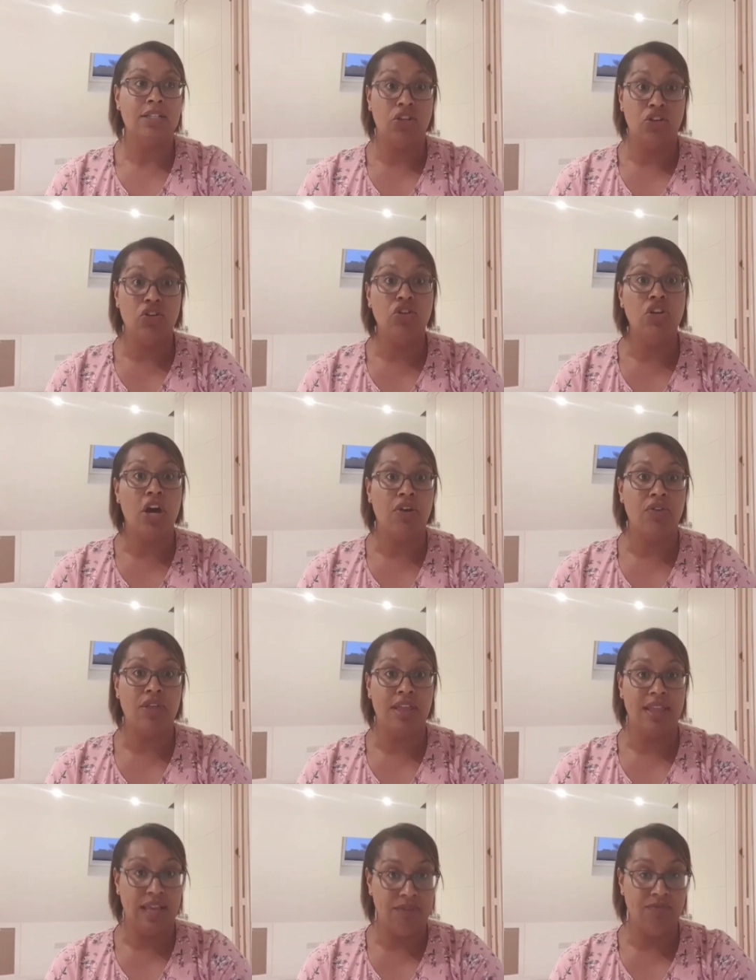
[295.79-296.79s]
you know
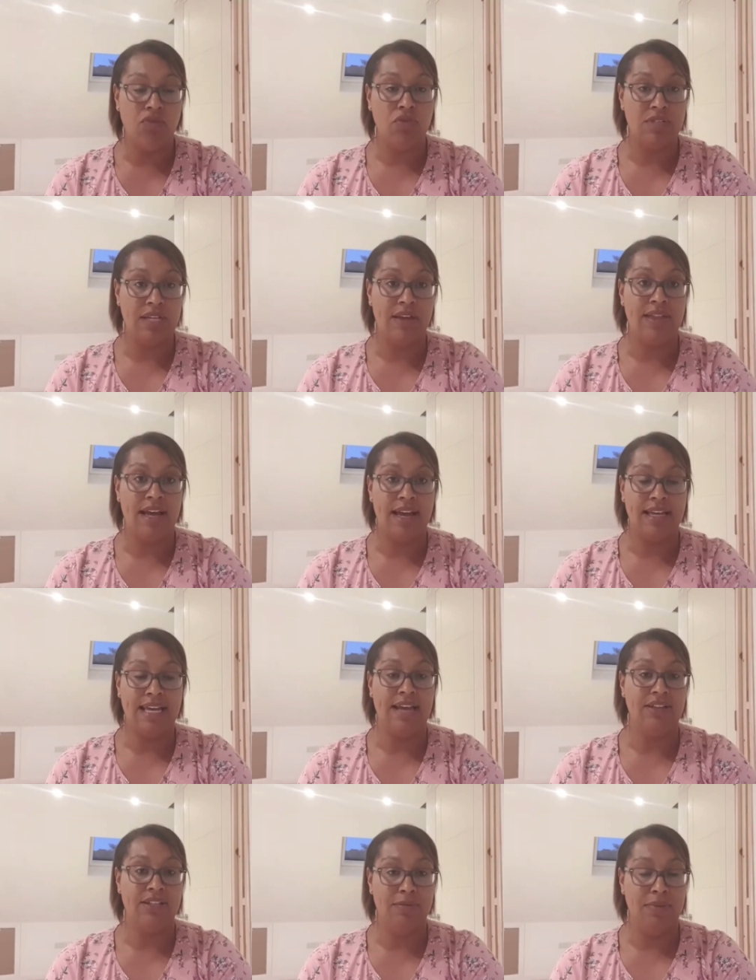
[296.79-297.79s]
that that rules out that
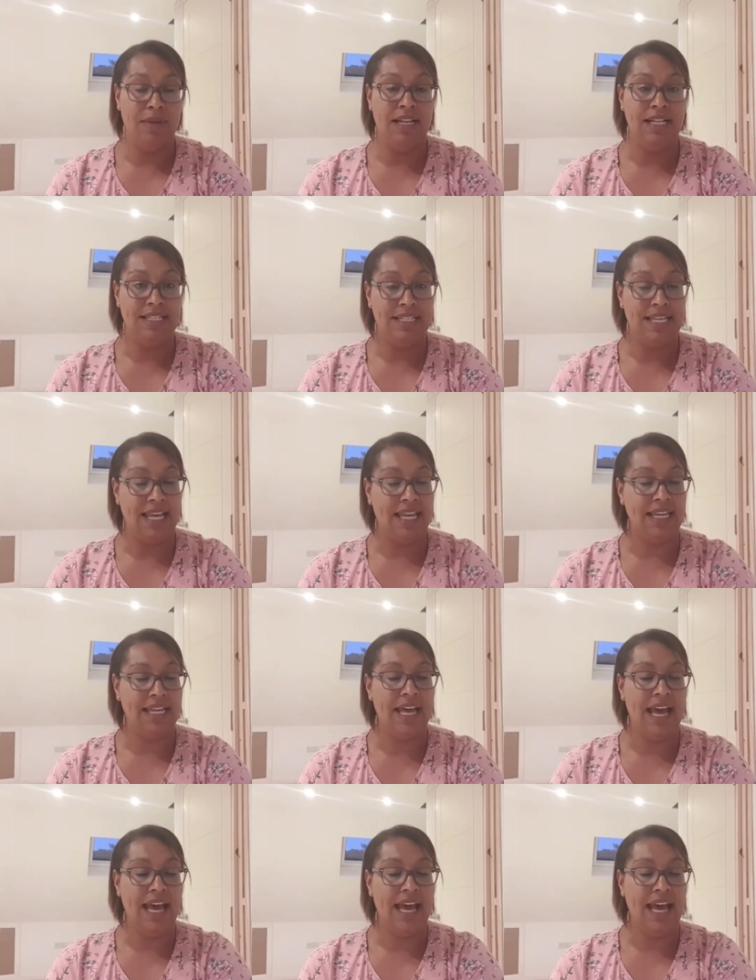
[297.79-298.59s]
accountability.